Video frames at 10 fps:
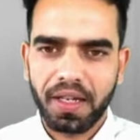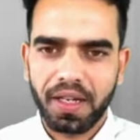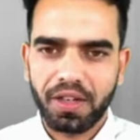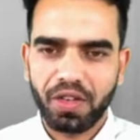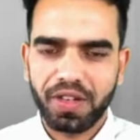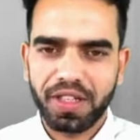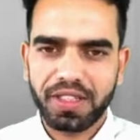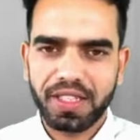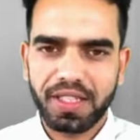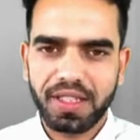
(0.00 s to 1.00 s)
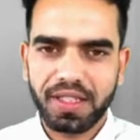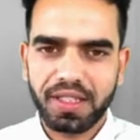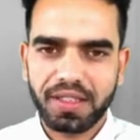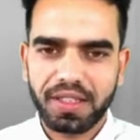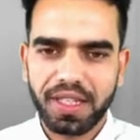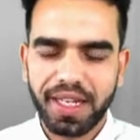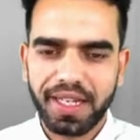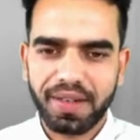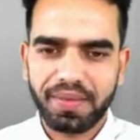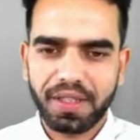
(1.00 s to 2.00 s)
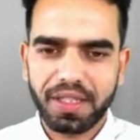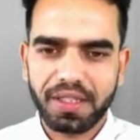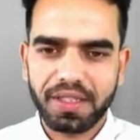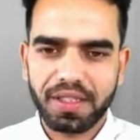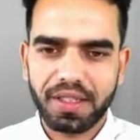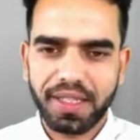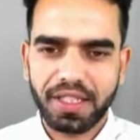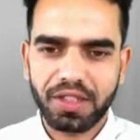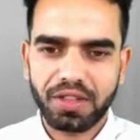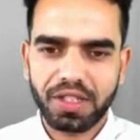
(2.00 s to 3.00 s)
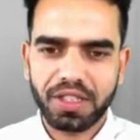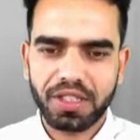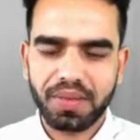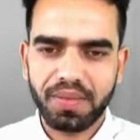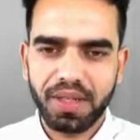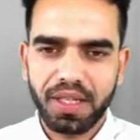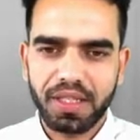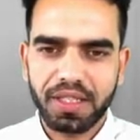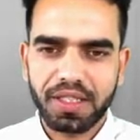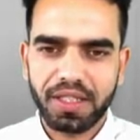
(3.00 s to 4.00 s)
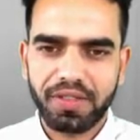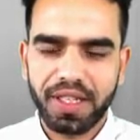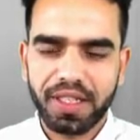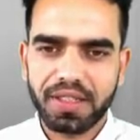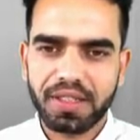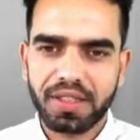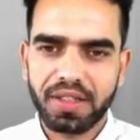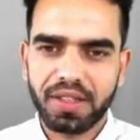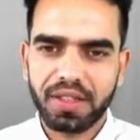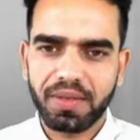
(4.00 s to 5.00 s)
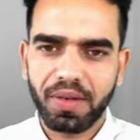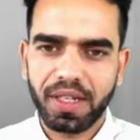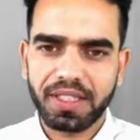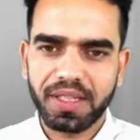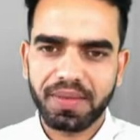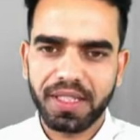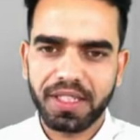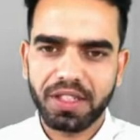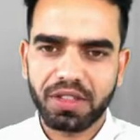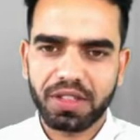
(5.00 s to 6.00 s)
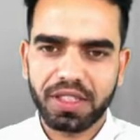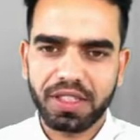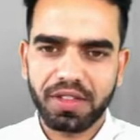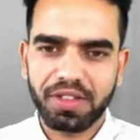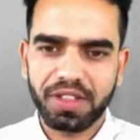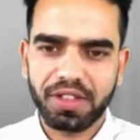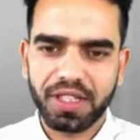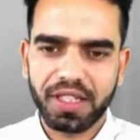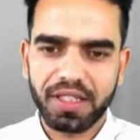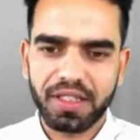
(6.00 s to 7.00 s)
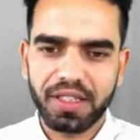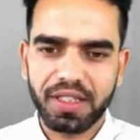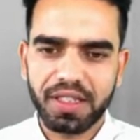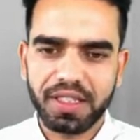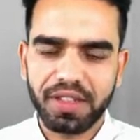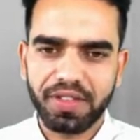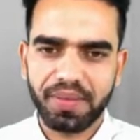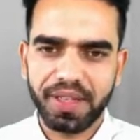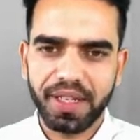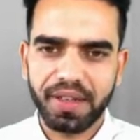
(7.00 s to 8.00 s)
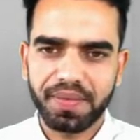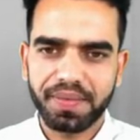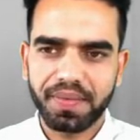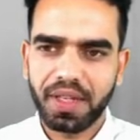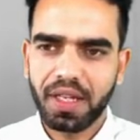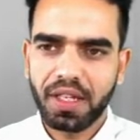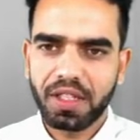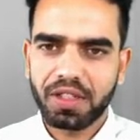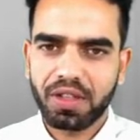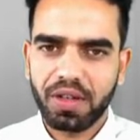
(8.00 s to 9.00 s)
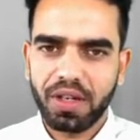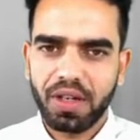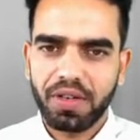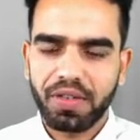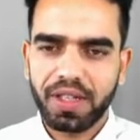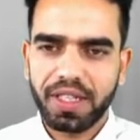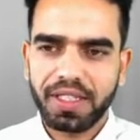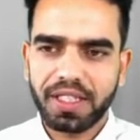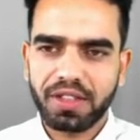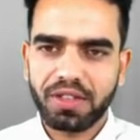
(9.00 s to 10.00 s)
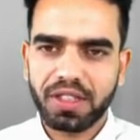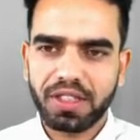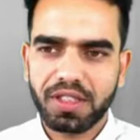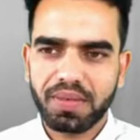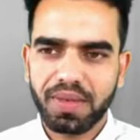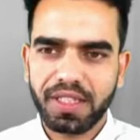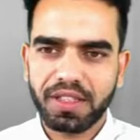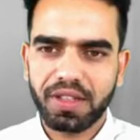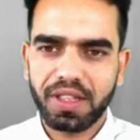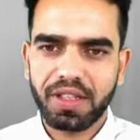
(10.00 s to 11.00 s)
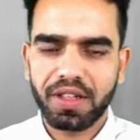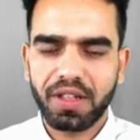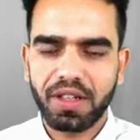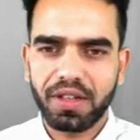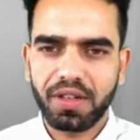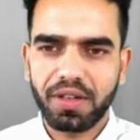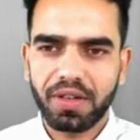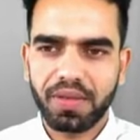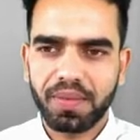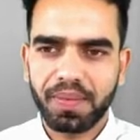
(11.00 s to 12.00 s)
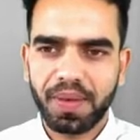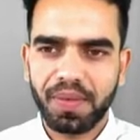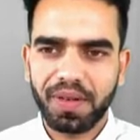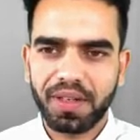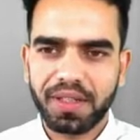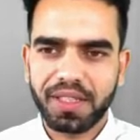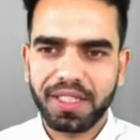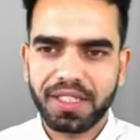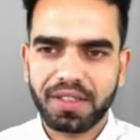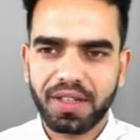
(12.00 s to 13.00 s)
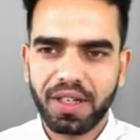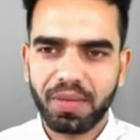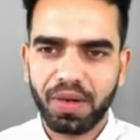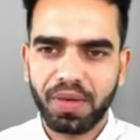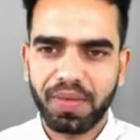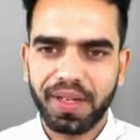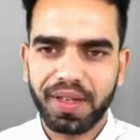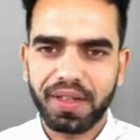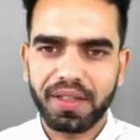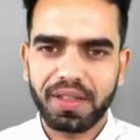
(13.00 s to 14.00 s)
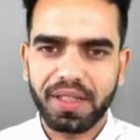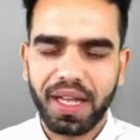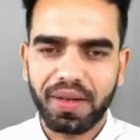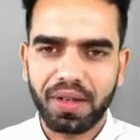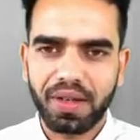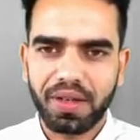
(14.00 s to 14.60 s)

you will see this diagram. This is the digestive system. These are the various parts of the digestive system which we can clearly see from here. So what digestive system actually your people just are probably they are